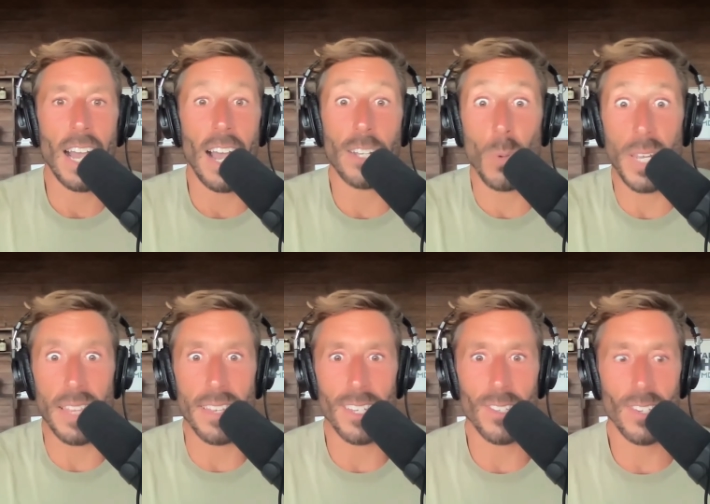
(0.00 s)
I
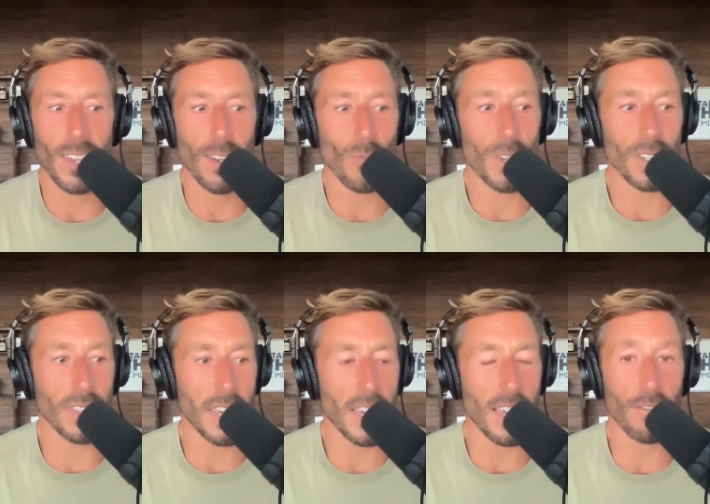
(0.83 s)
tweeted this
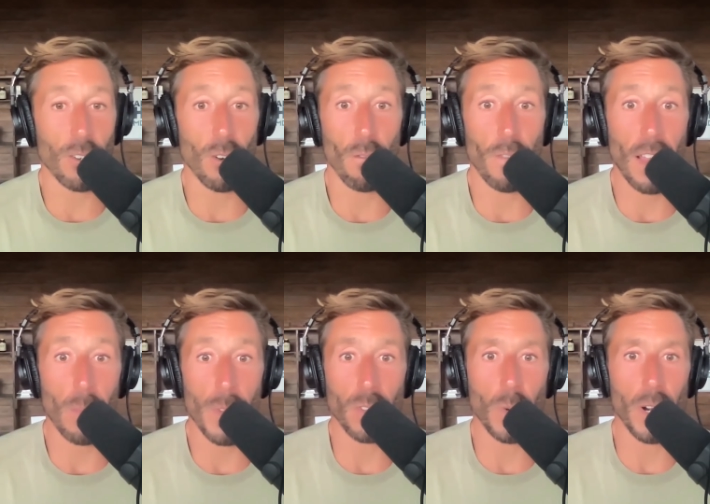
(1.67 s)
recently. If you don't follow
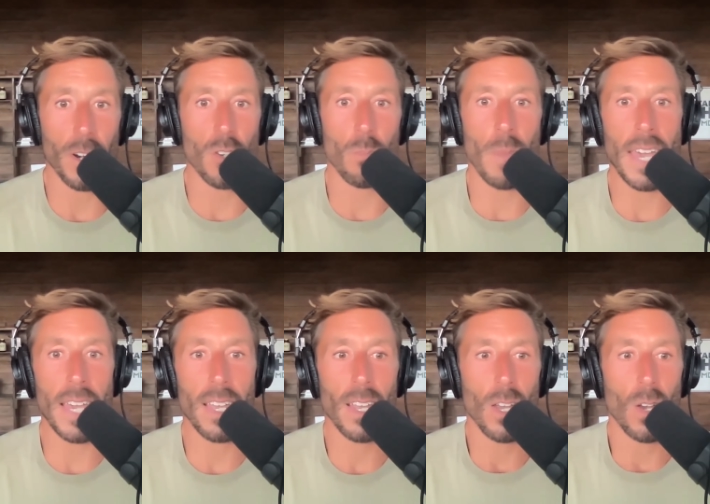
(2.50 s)
me on Twitter, you
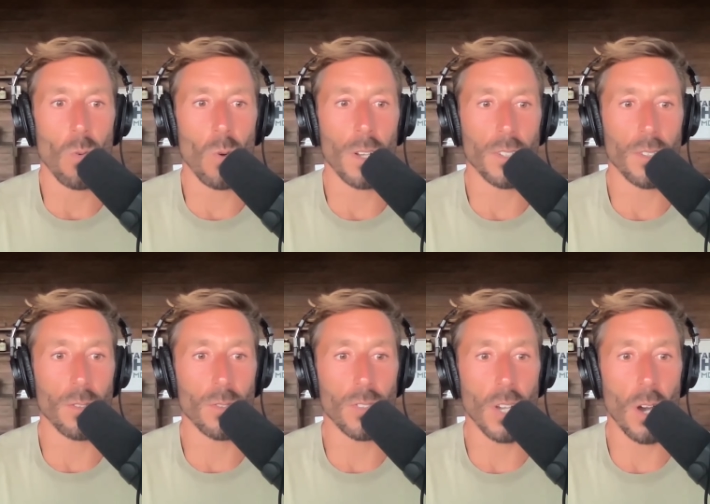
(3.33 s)
may want to
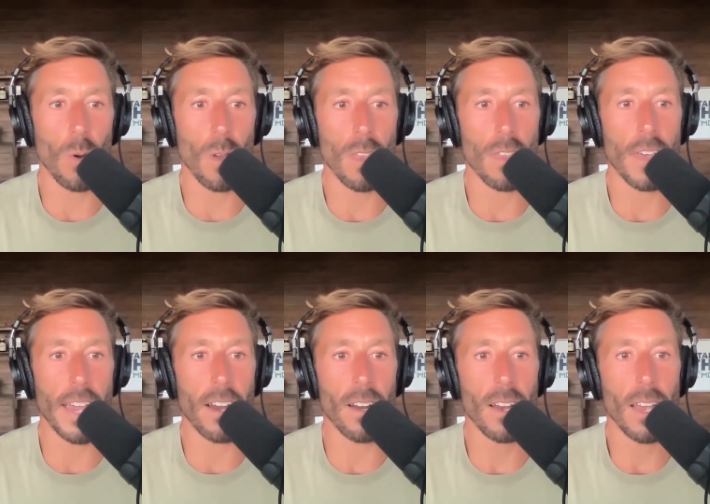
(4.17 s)
do so
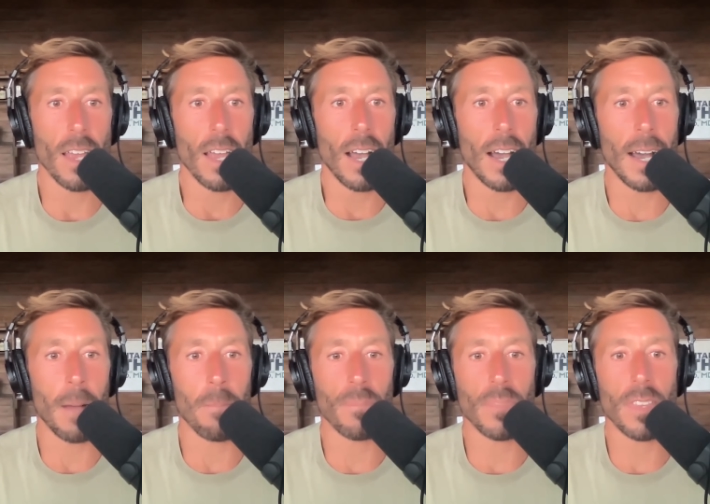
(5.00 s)
there.
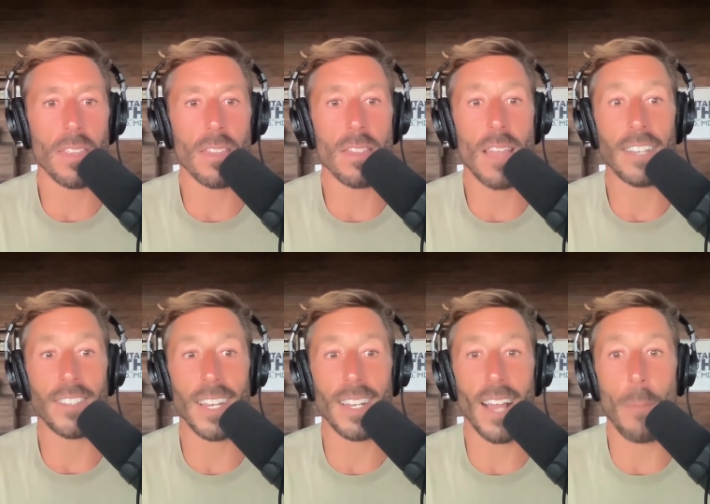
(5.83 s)
Um, I
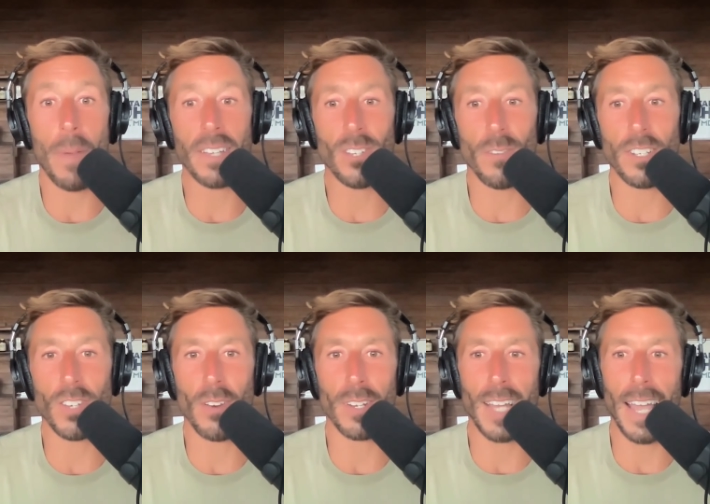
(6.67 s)
said a pesco
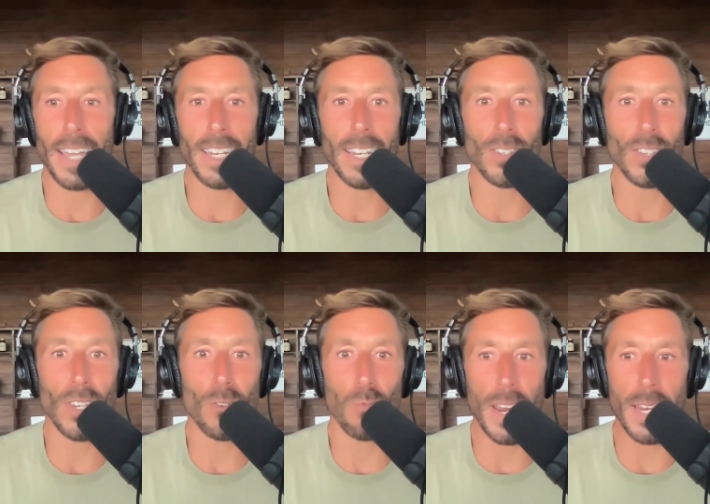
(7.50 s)
vegetarian diet is a
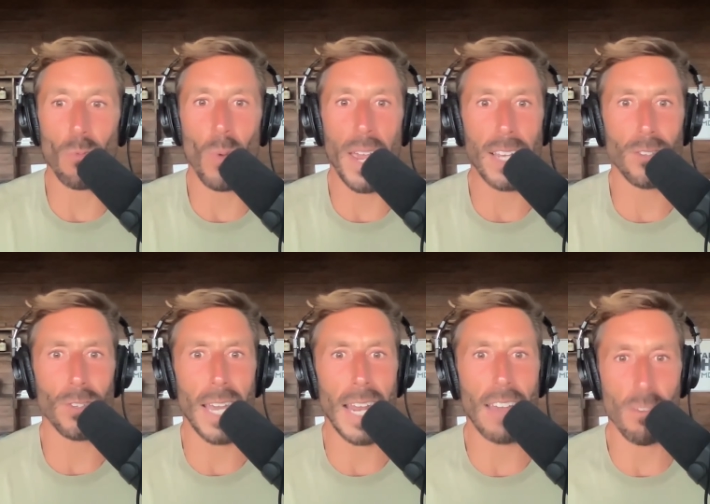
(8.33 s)
great way to
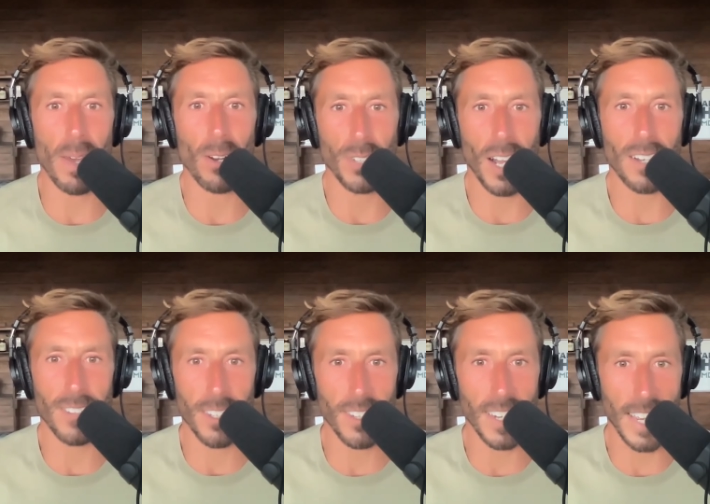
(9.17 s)
get heavy metal
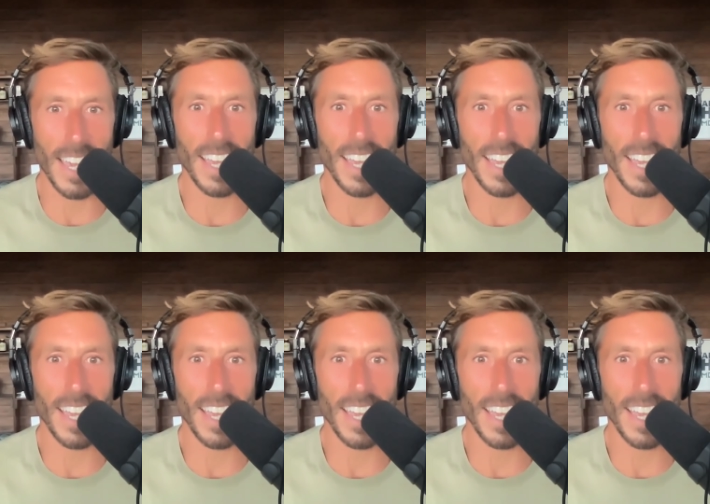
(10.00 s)
toxicity.